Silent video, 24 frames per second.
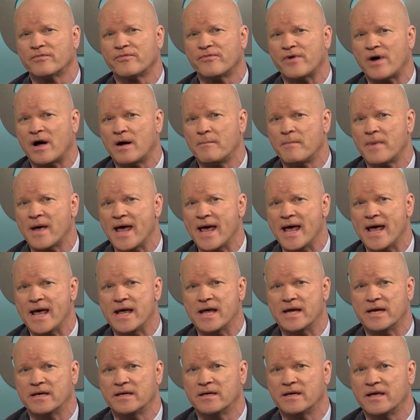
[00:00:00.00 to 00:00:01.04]
from
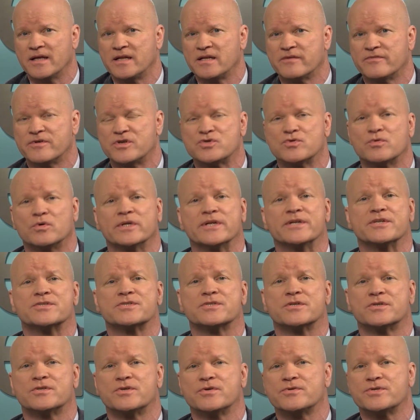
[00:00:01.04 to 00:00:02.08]
an individual
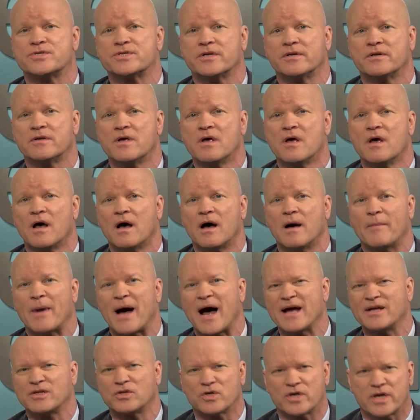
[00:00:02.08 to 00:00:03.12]
institution,
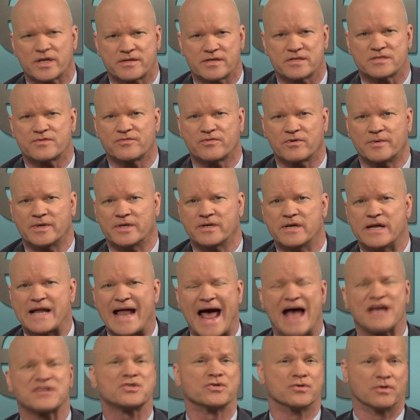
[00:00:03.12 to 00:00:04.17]
I look at this from a
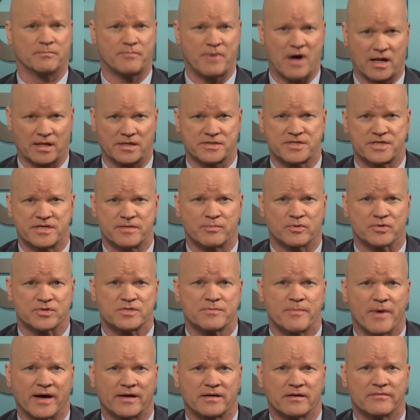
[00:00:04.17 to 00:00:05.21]
national policy
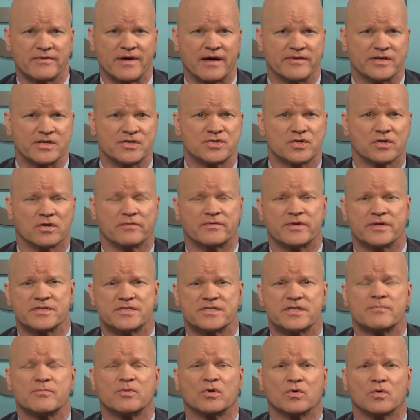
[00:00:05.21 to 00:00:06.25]
perspective, having served in
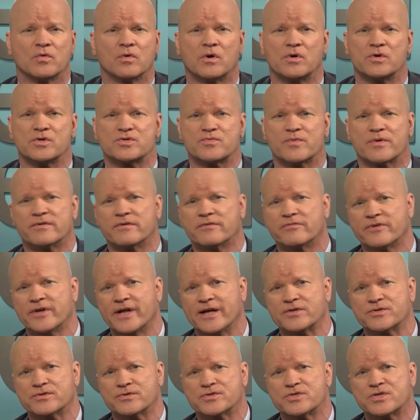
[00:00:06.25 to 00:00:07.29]
similar roles with the
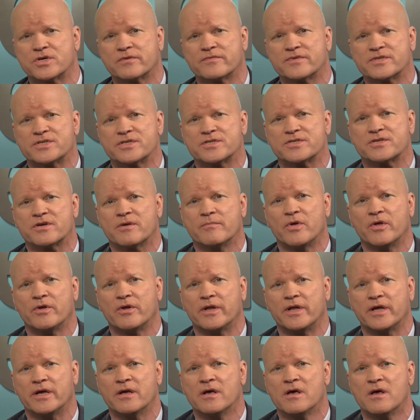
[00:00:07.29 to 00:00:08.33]
financial services
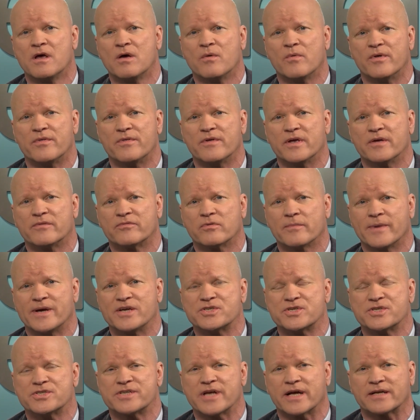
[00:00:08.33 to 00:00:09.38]
community, with the
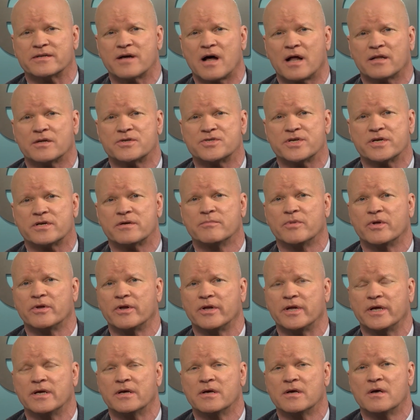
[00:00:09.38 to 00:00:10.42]
information technology
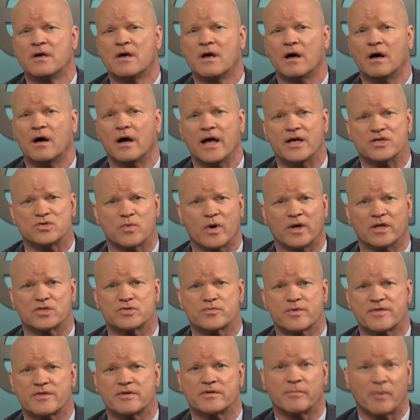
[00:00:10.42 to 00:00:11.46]
community, as well as
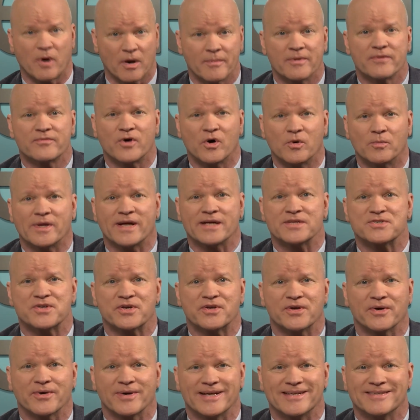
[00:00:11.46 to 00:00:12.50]
with the Department of Homeland
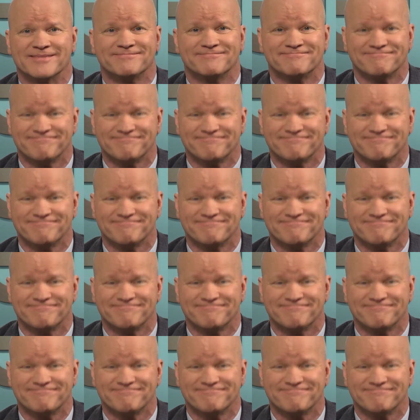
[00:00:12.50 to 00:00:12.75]
Security.